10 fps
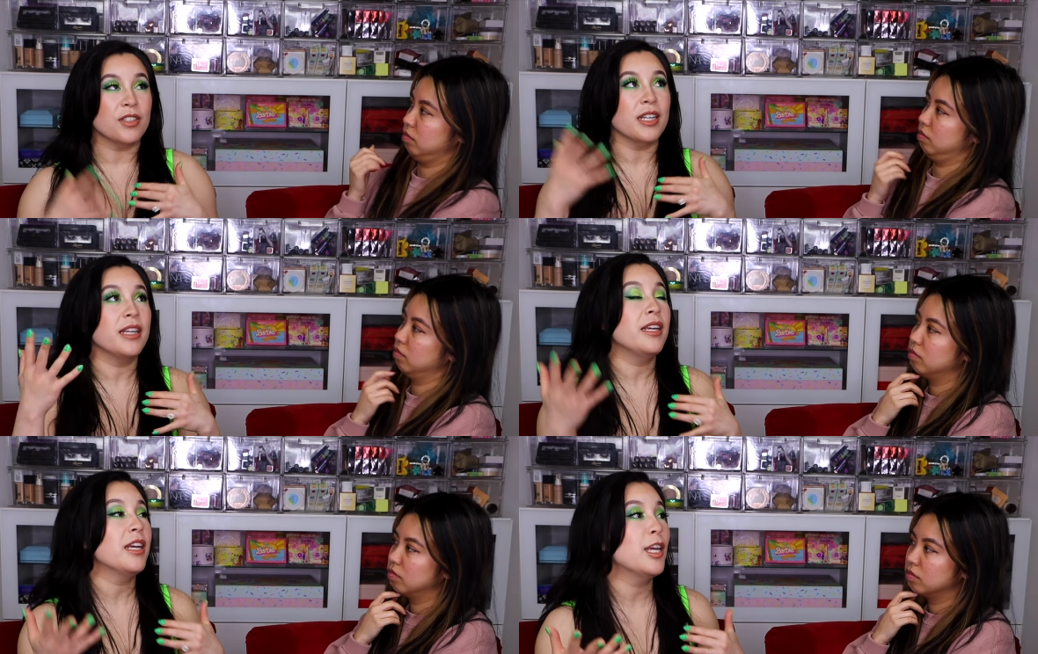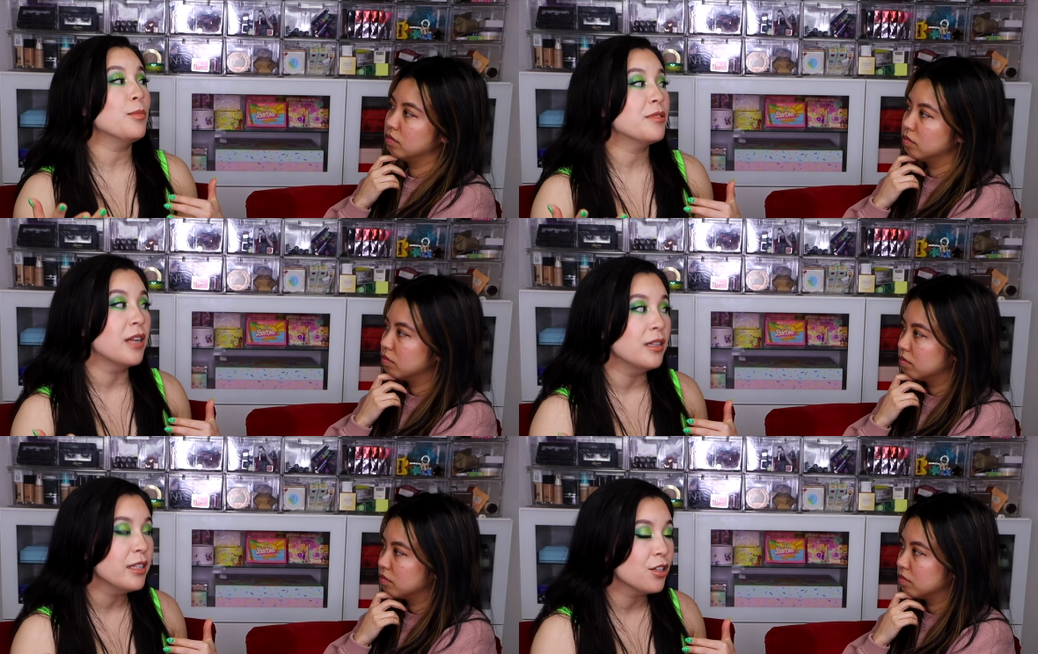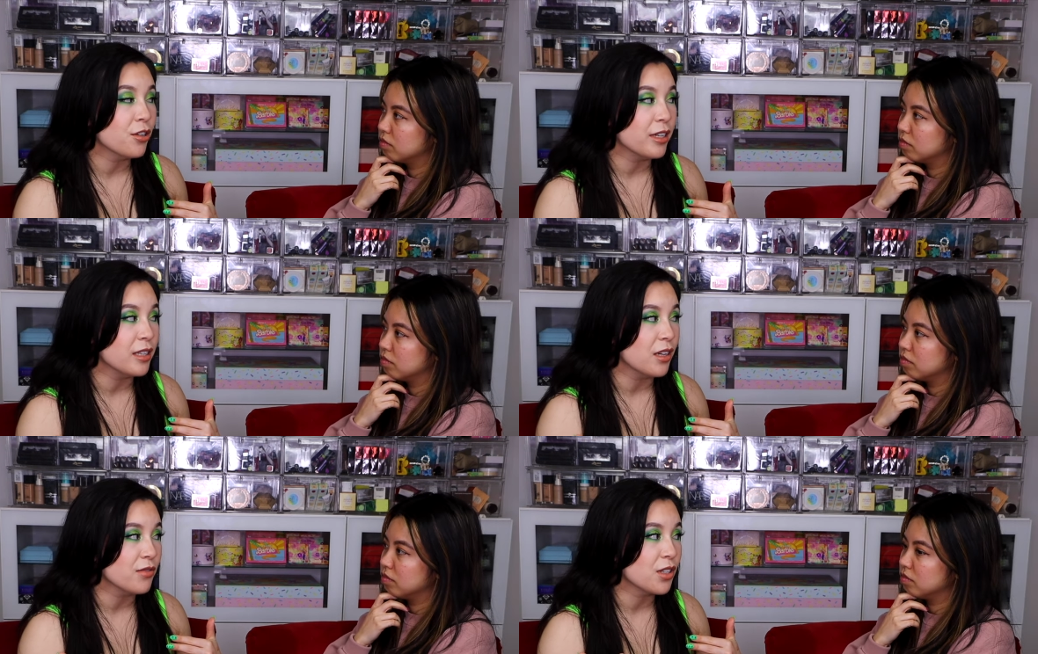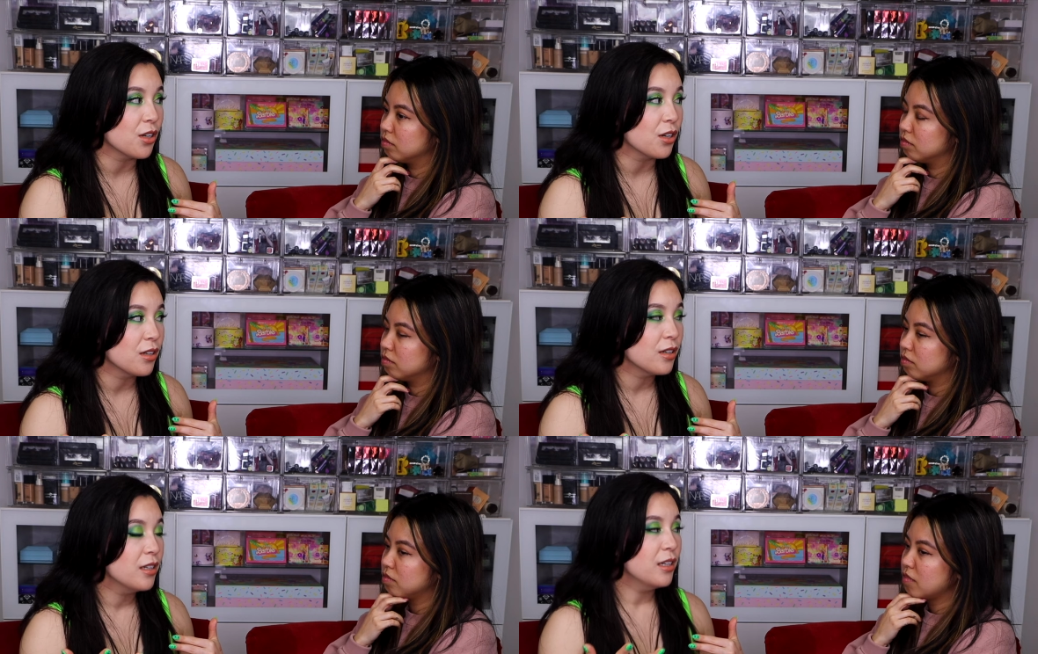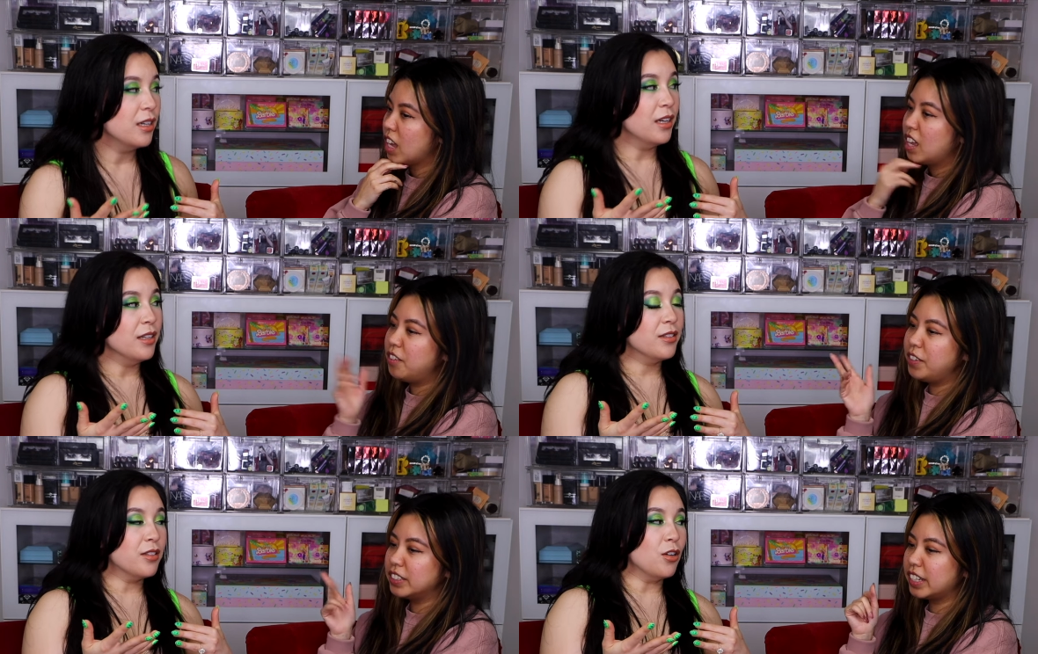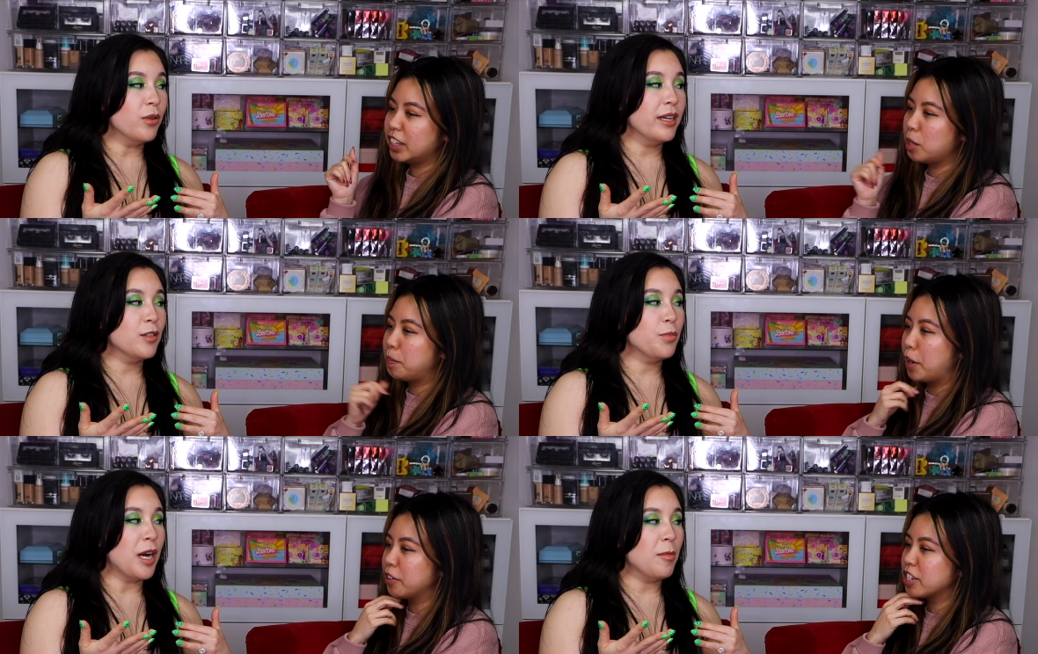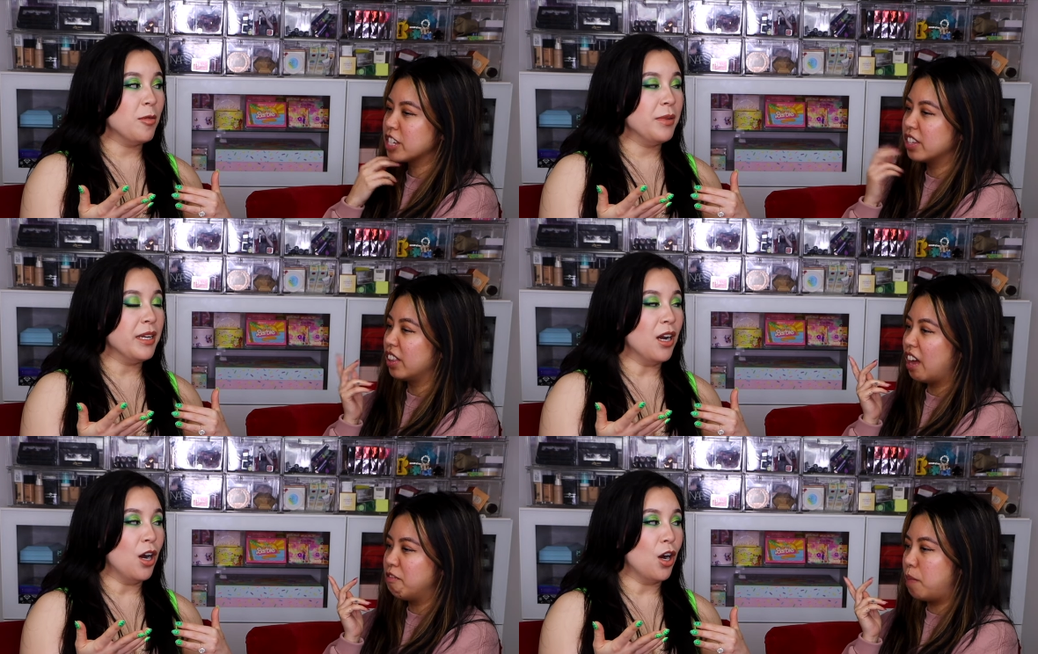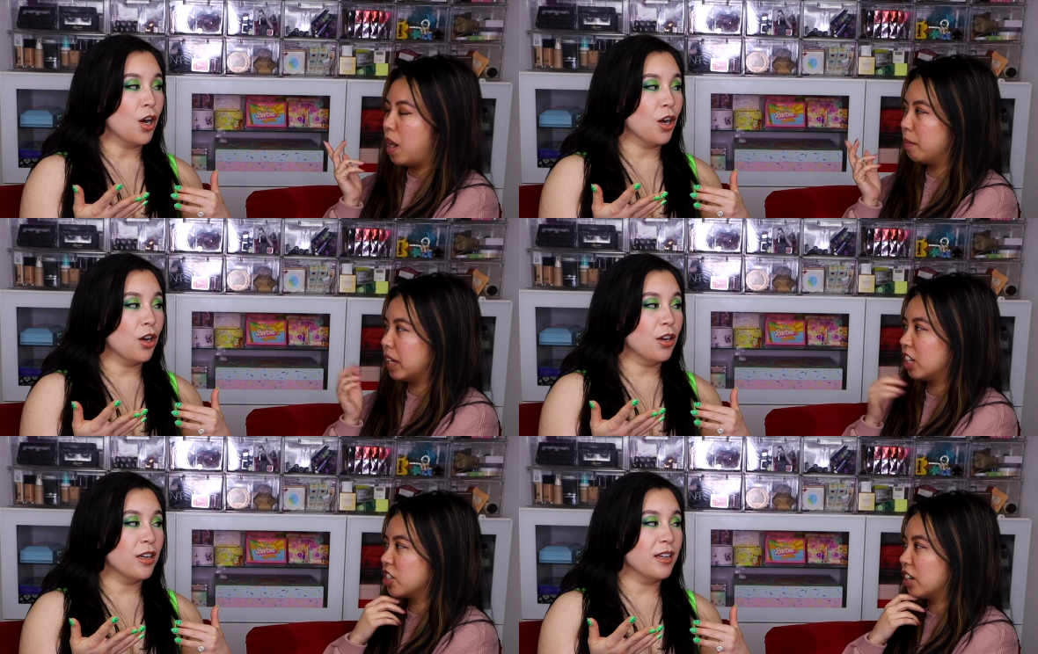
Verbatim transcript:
Speaker 1: and he keeps telling her he loves her. It so like it's probably hard.